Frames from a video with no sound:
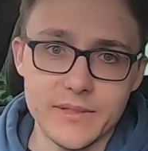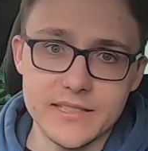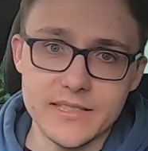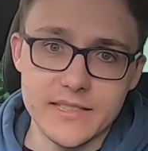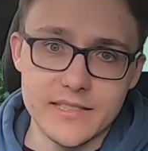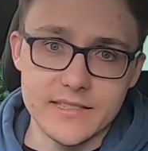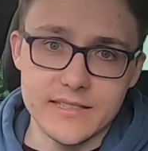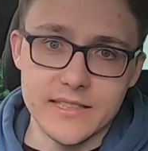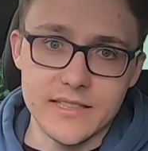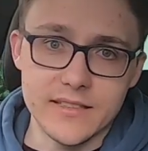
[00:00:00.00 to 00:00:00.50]

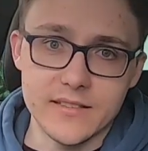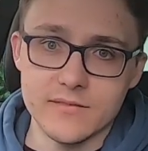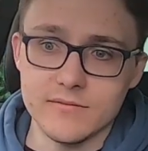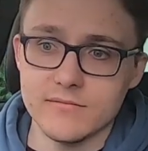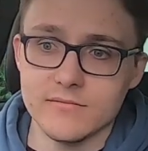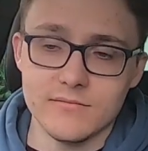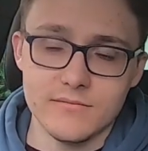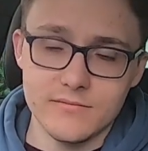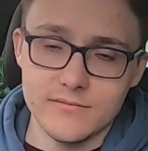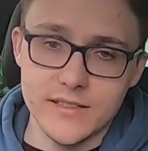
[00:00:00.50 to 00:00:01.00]

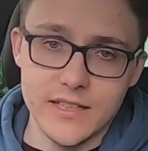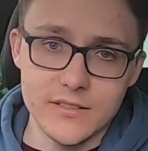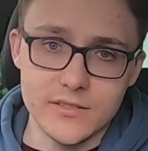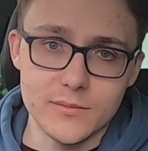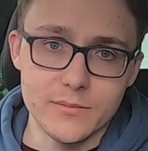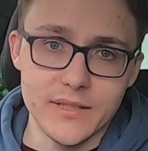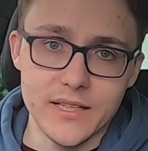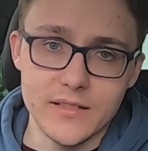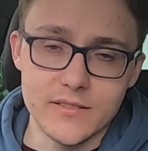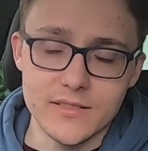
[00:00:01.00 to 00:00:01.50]

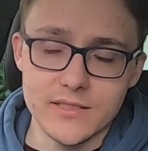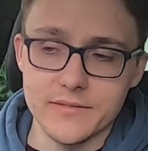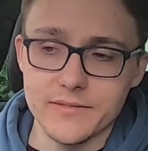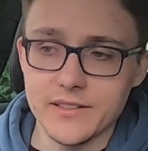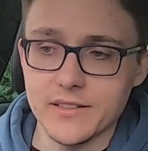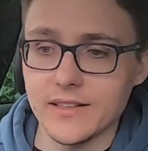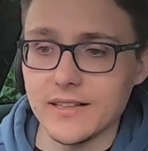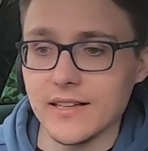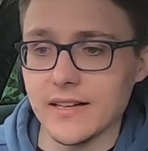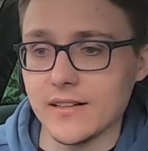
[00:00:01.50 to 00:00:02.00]
£16,000,
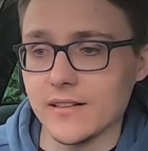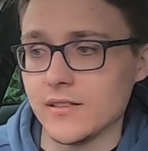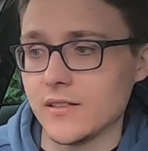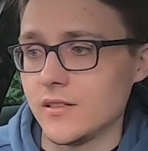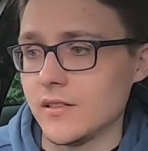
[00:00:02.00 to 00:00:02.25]
something like that.